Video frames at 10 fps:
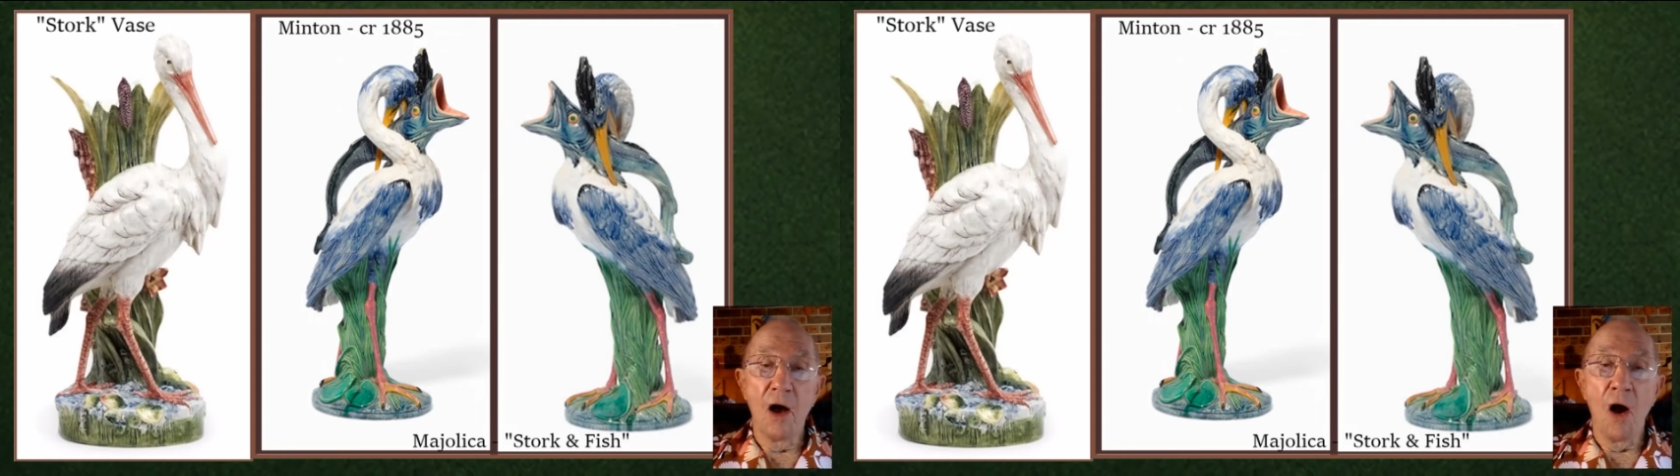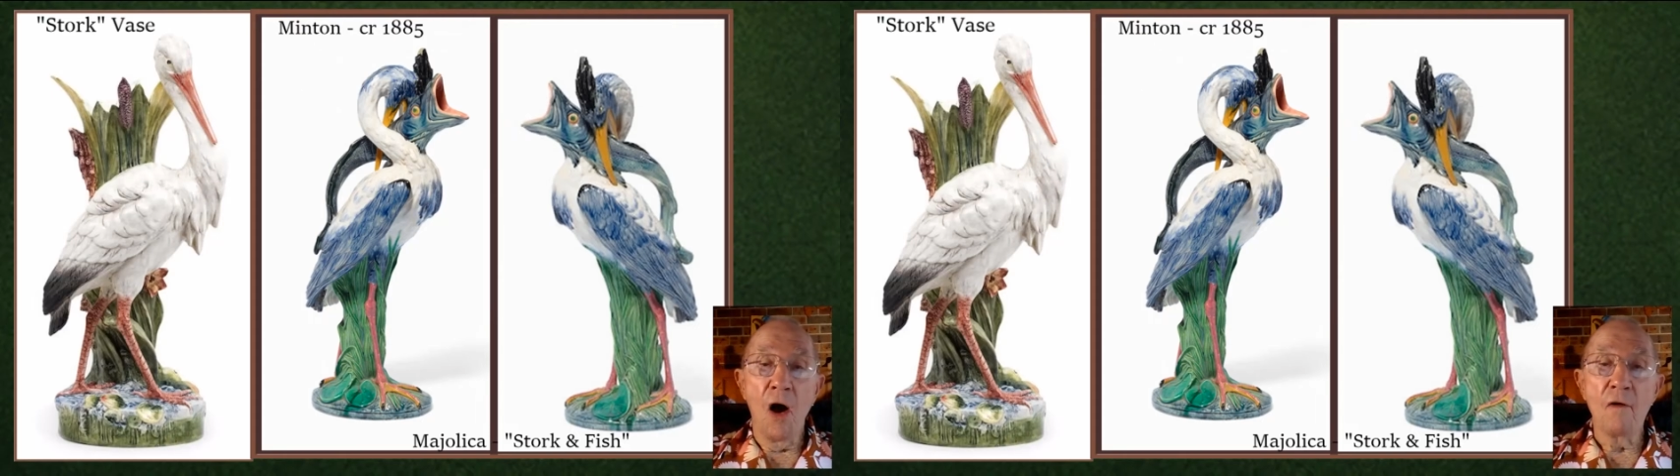
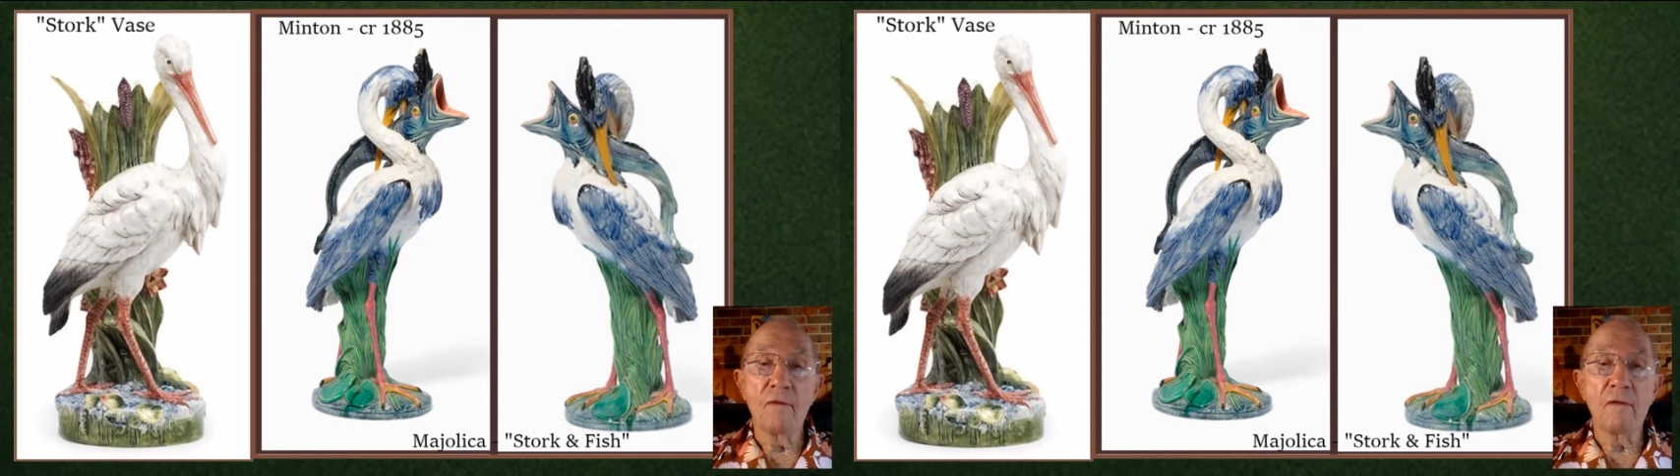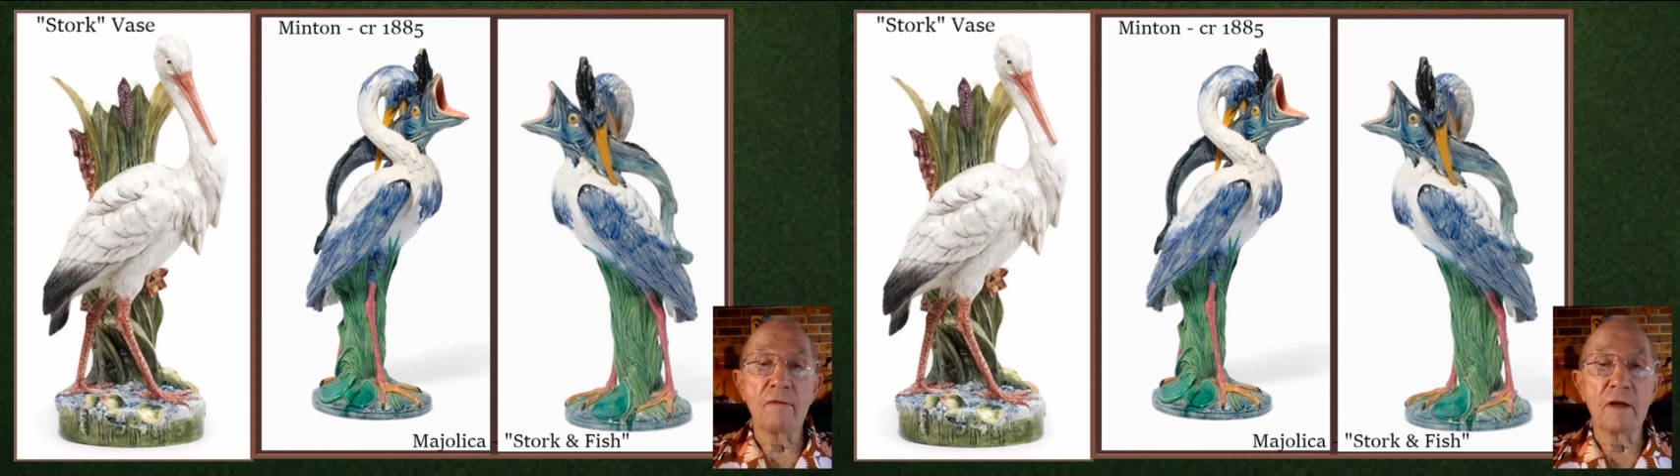
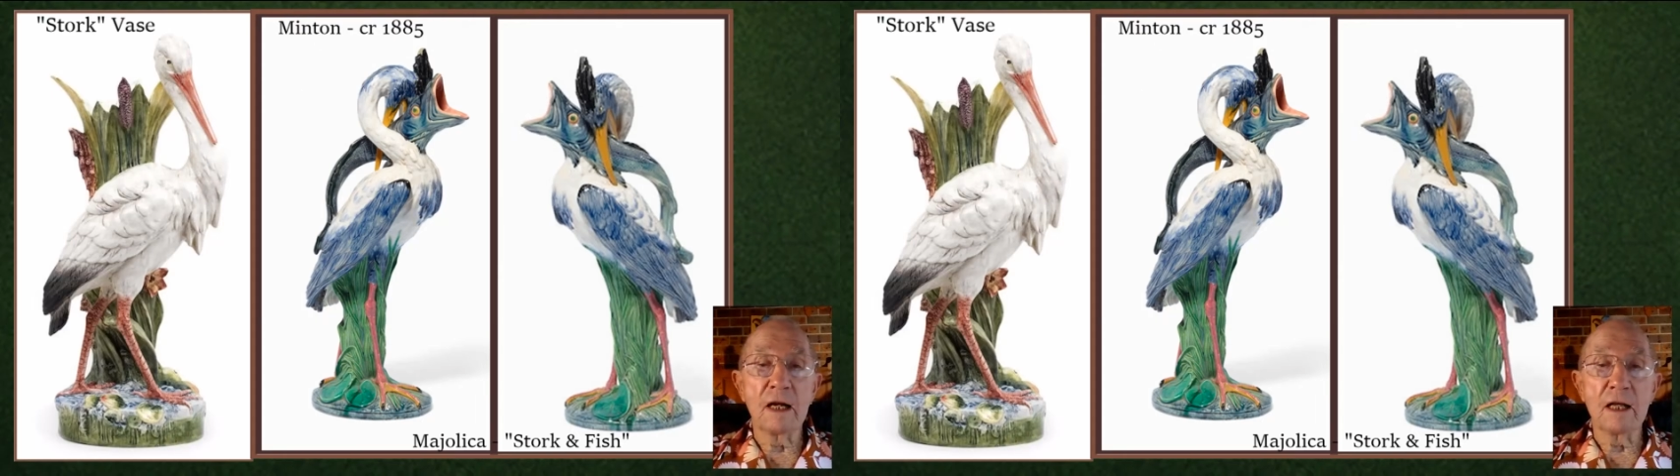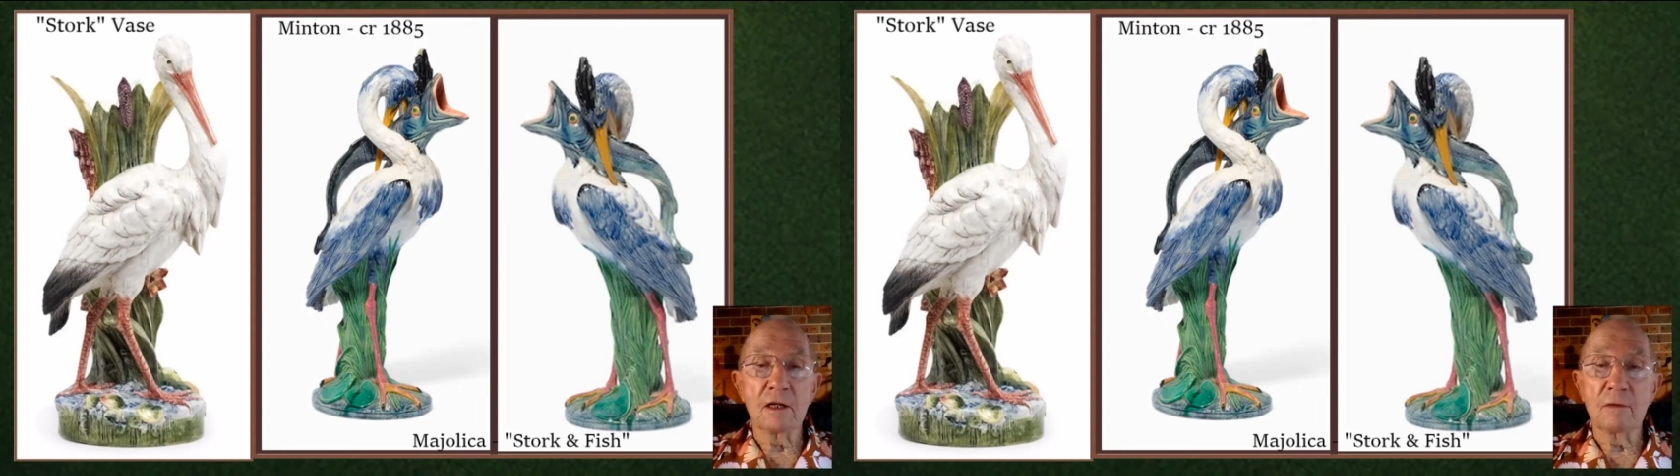of
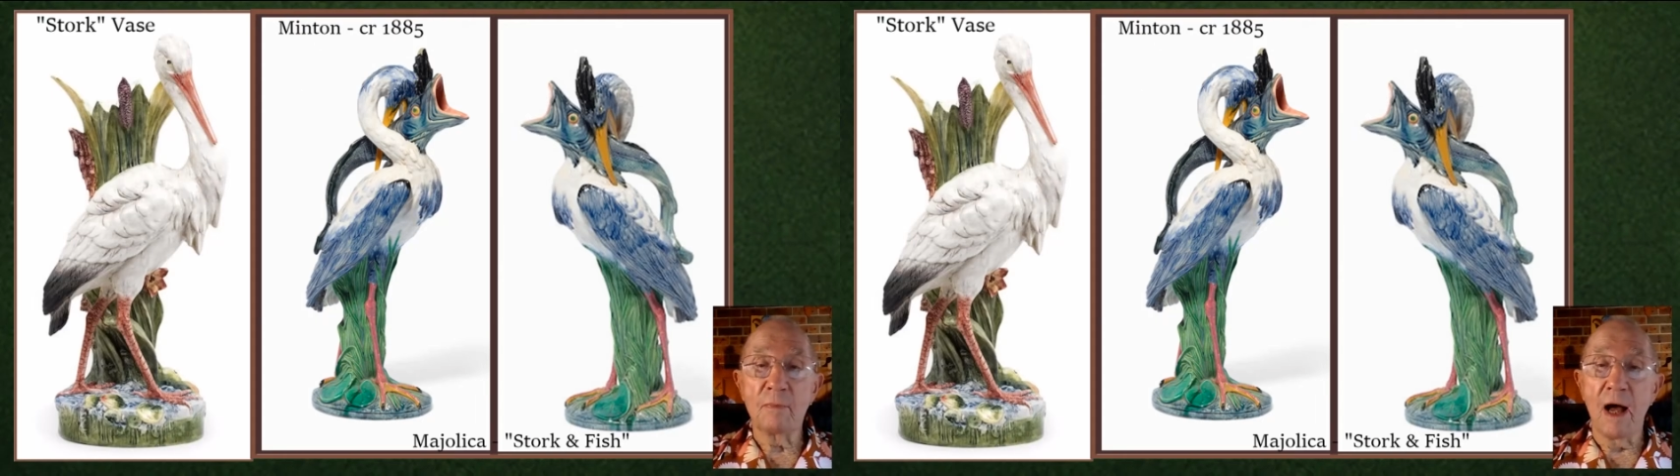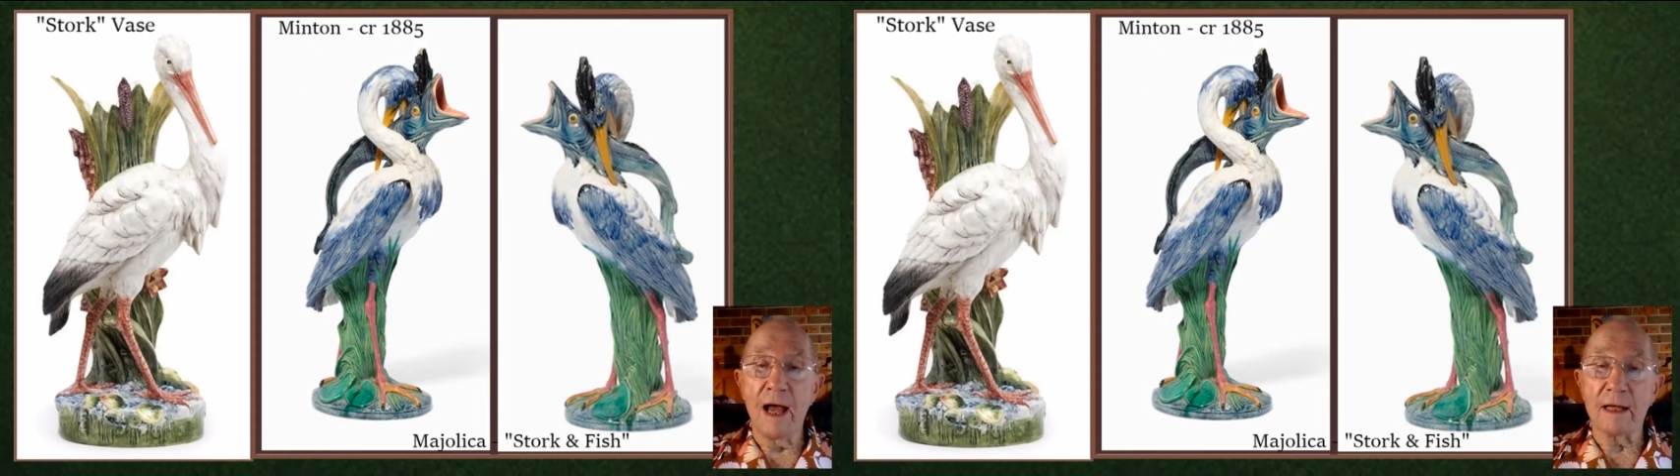filial
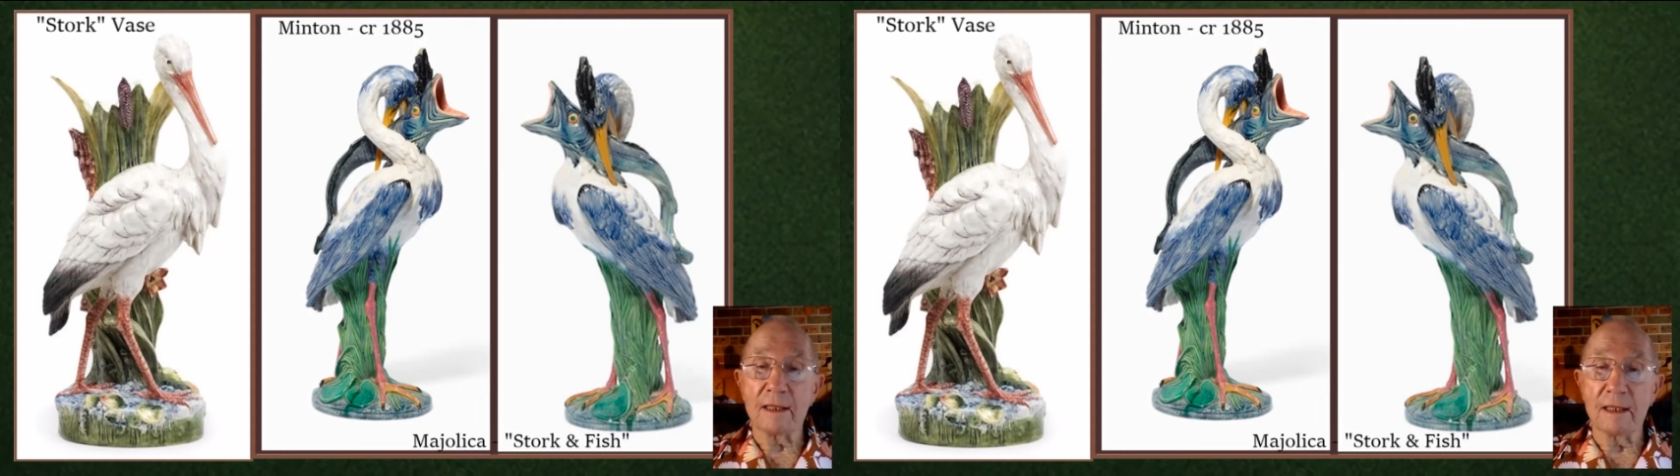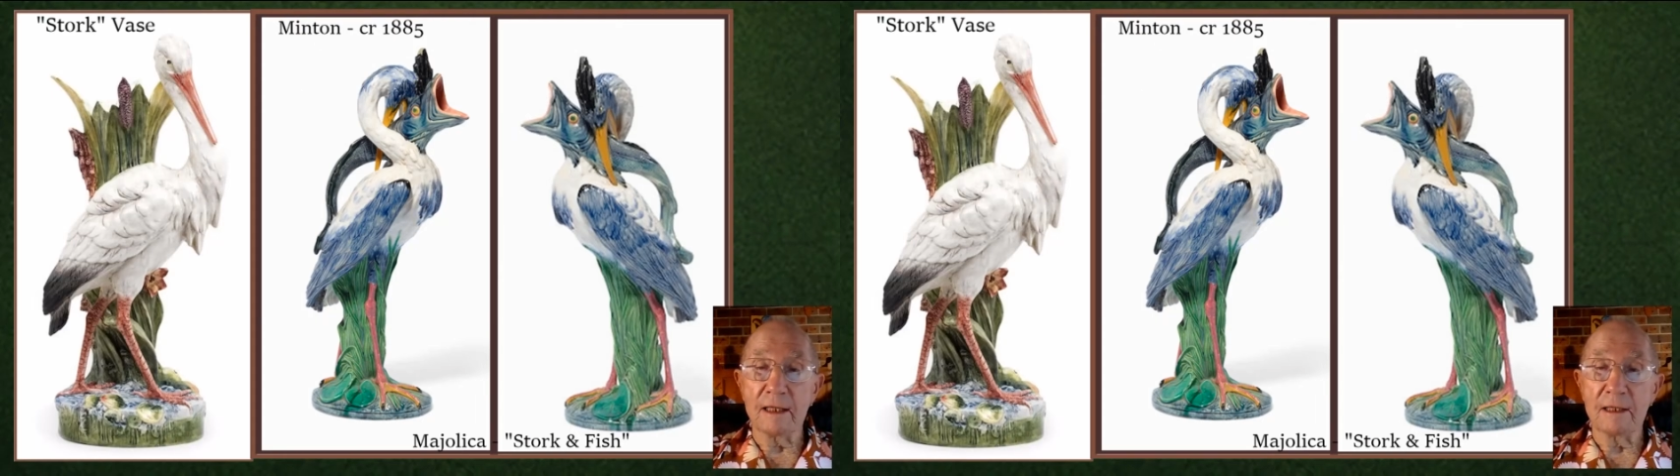
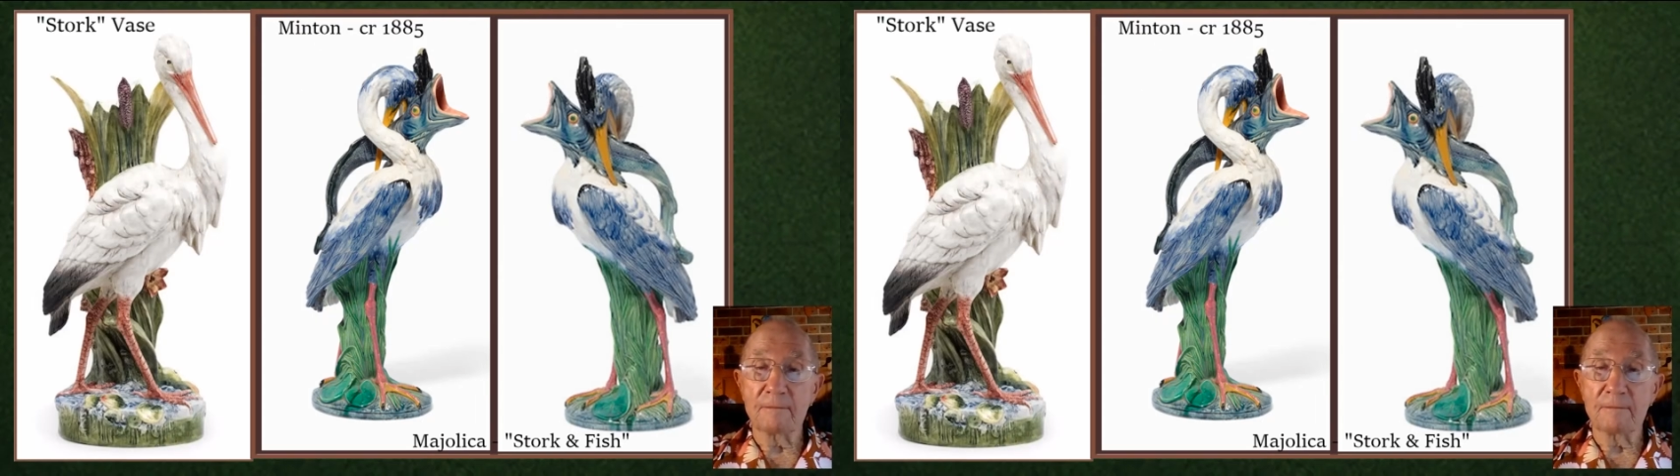piety.